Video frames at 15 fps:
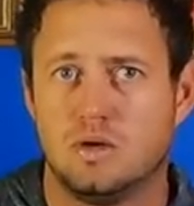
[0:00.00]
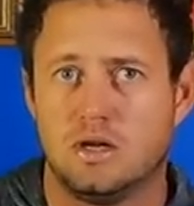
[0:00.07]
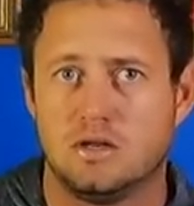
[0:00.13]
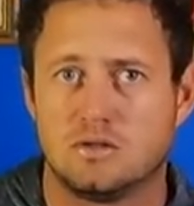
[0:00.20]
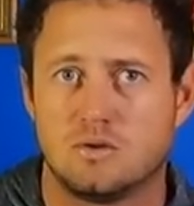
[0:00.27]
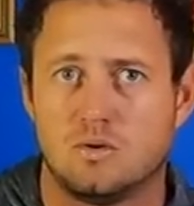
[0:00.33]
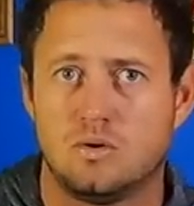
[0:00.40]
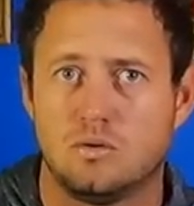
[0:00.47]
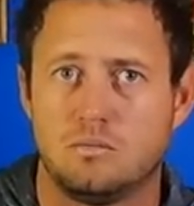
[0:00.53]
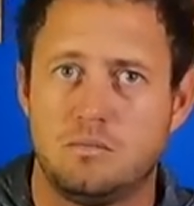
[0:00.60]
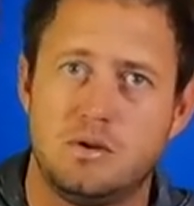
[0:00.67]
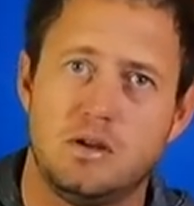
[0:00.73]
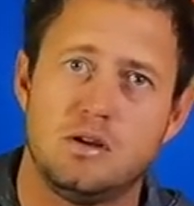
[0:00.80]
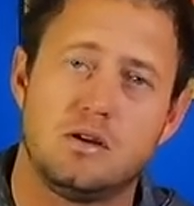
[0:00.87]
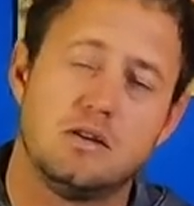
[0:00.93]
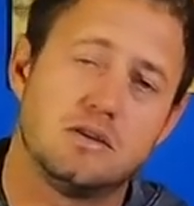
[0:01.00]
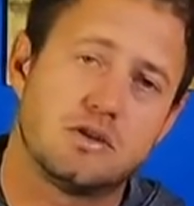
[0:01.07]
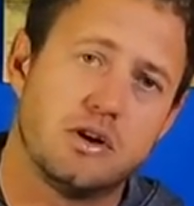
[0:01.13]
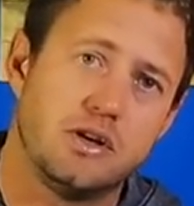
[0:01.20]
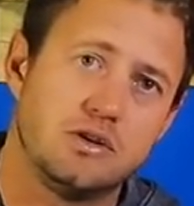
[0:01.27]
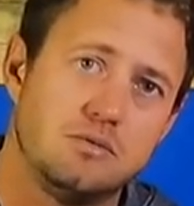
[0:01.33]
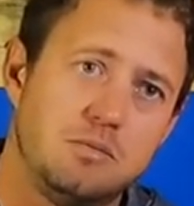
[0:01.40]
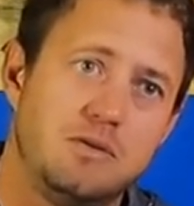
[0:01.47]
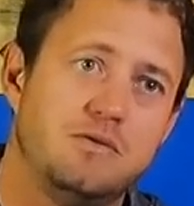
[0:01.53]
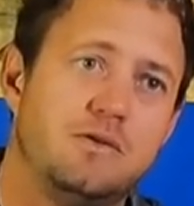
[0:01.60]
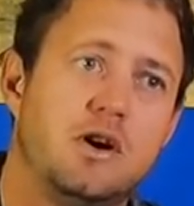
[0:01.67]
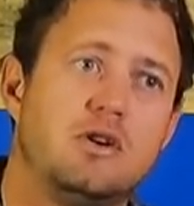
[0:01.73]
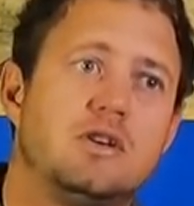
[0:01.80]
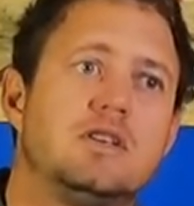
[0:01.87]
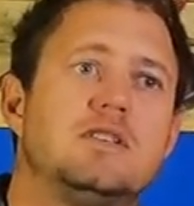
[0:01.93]
and it's going to be
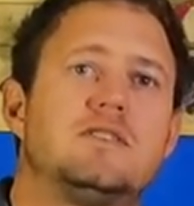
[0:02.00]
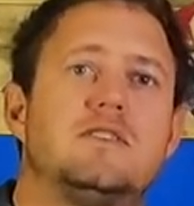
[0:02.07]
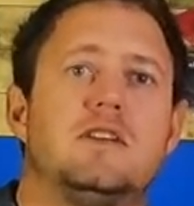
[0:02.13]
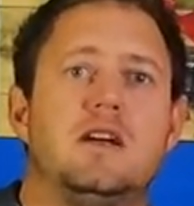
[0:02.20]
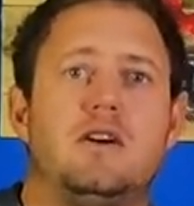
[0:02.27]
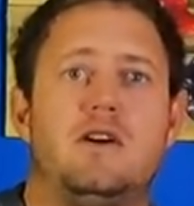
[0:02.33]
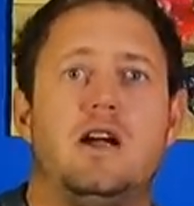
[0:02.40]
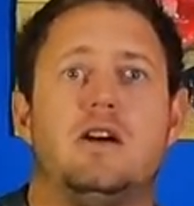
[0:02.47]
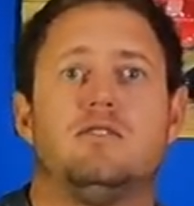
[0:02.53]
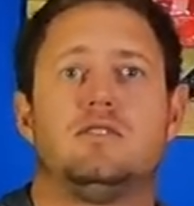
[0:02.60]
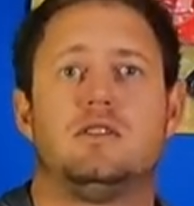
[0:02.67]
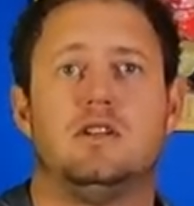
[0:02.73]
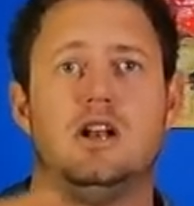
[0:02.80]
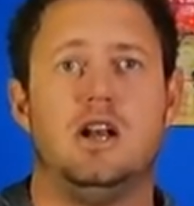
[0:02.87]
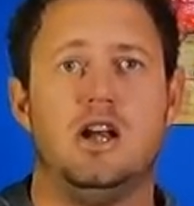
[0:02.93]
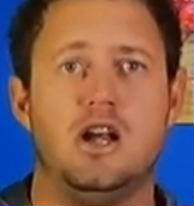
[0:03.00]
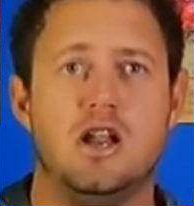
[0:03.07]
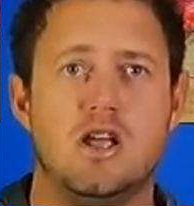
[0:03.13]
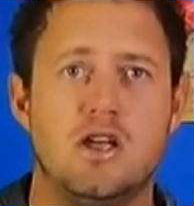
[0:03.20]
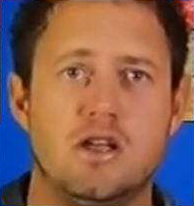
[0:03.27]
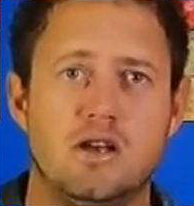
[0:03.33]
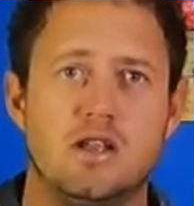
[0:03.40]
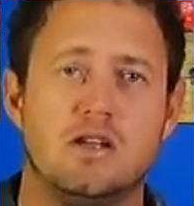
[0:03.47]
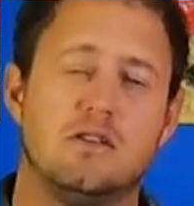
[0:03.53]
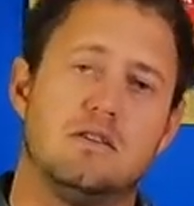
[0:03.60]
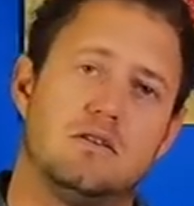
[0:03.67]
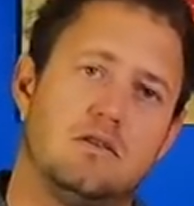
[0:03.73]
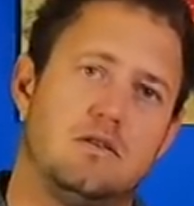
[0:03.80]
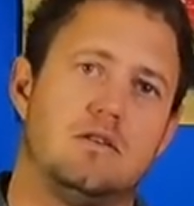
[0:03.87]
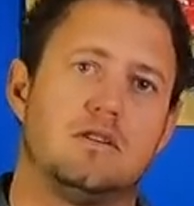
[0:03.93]
focused around learning
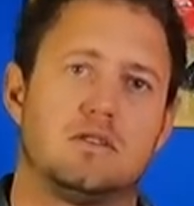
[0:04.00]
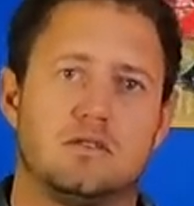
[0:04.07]
the art